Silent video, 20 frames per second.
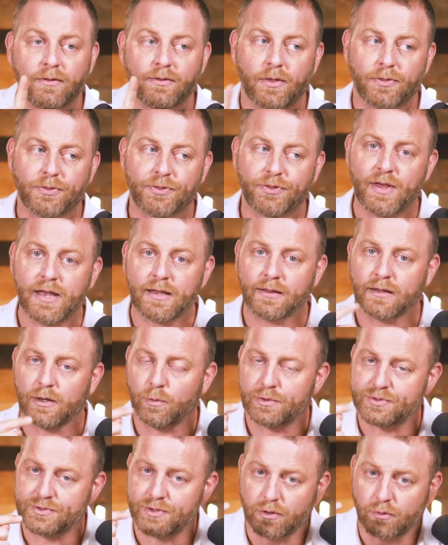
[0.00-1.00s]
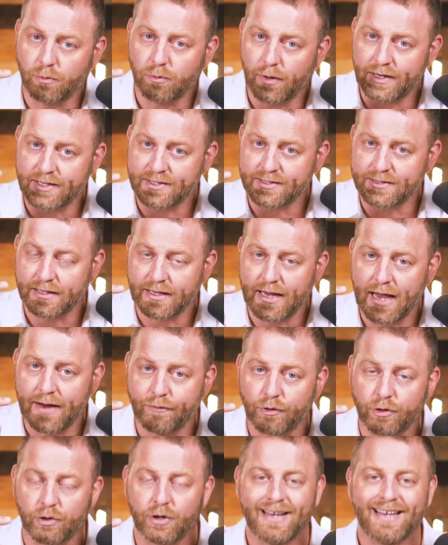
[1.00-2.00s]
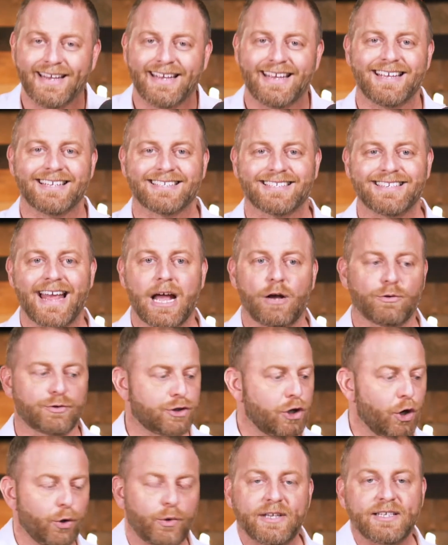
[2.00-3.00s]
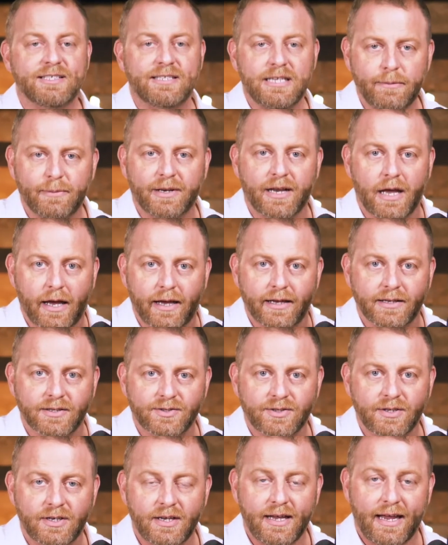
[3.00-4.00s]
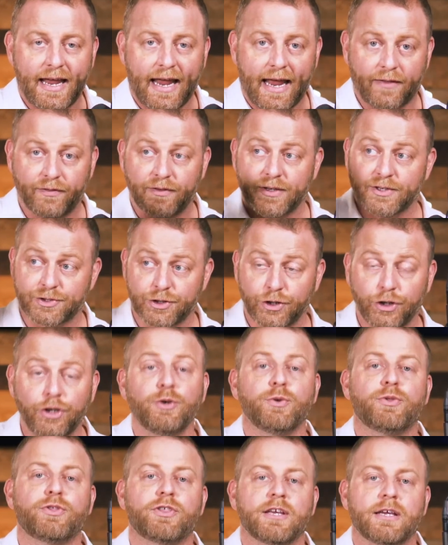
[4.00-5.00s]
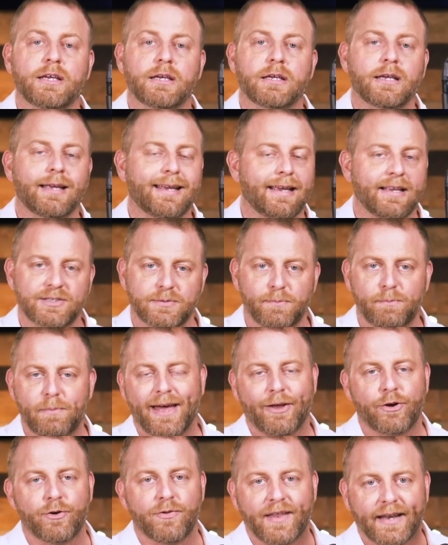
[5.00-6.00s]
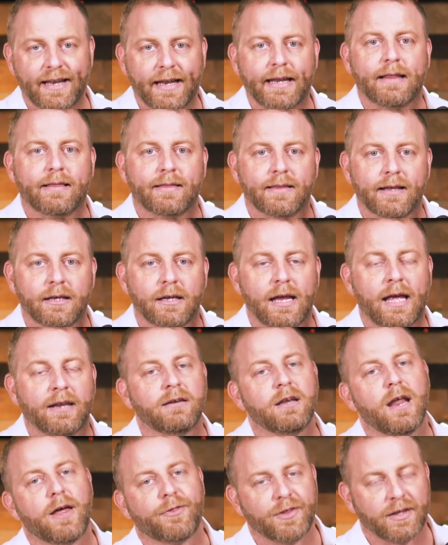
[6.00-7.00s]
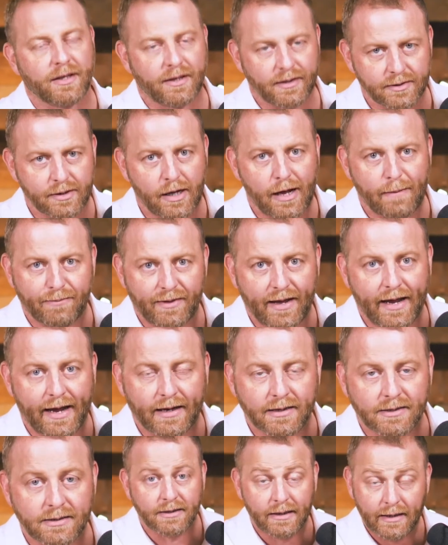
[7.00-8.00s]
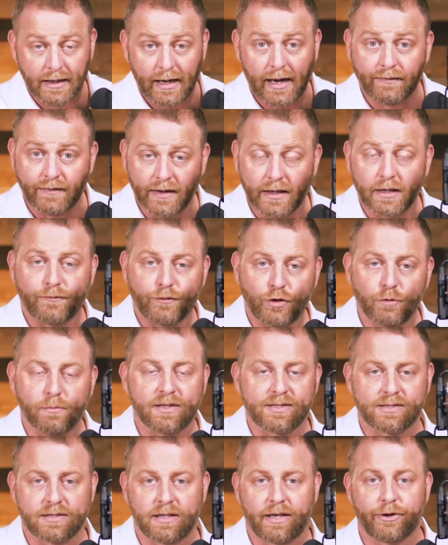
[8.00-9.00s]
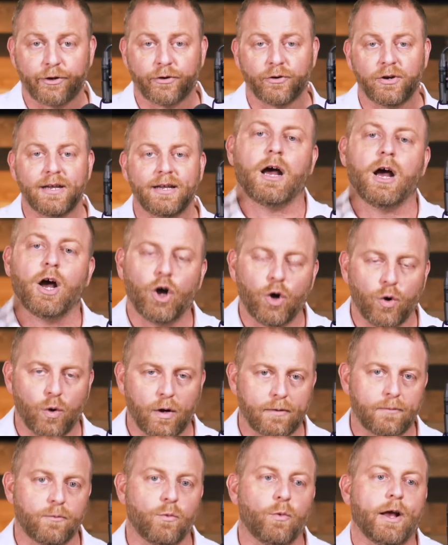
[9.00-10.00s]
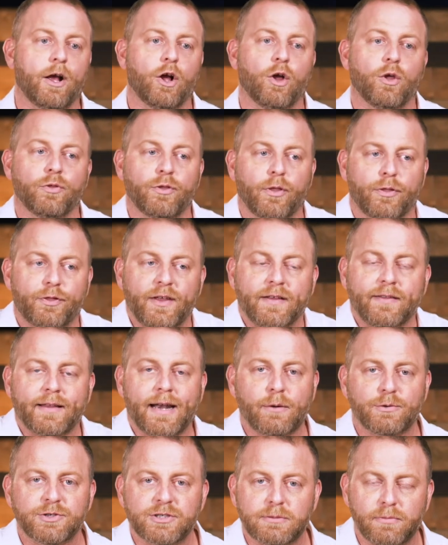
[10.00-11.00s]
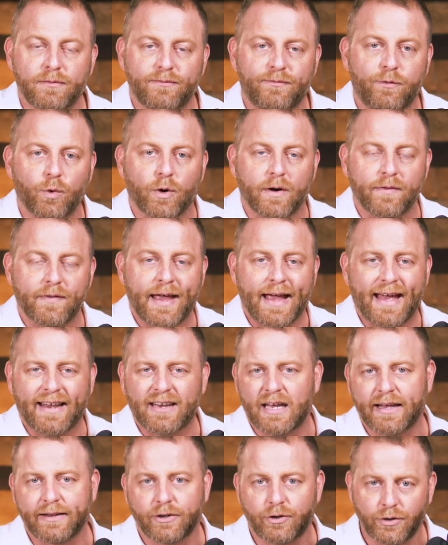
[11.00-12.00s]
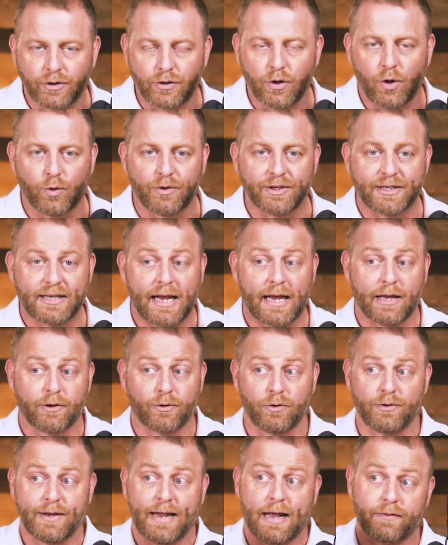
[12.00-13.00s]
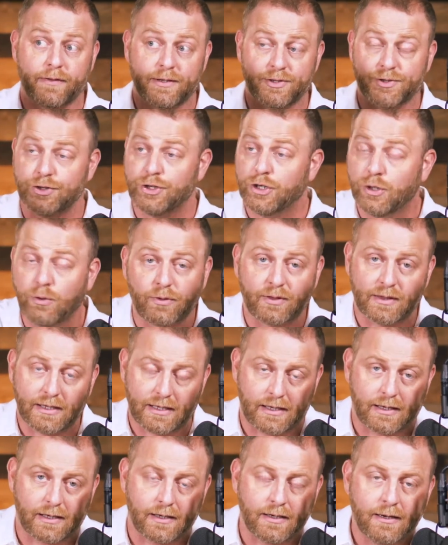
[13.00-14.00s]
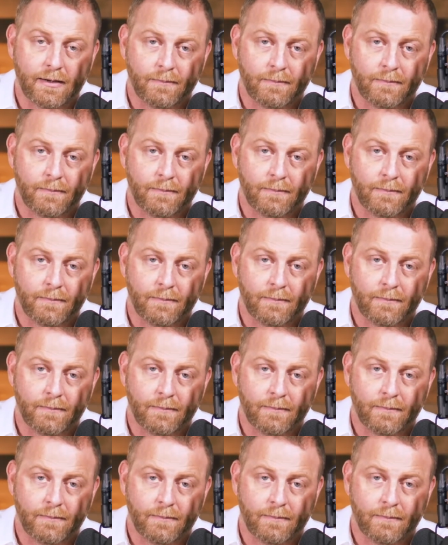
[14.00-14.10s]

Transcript: the thing that was the greatest thing ever is now totally demonized. And this new thing is better than anything, and nothing can top that. And then a few months later, oh, well, the thing that I was in before and that I couldn't hold a candle. Now this new thing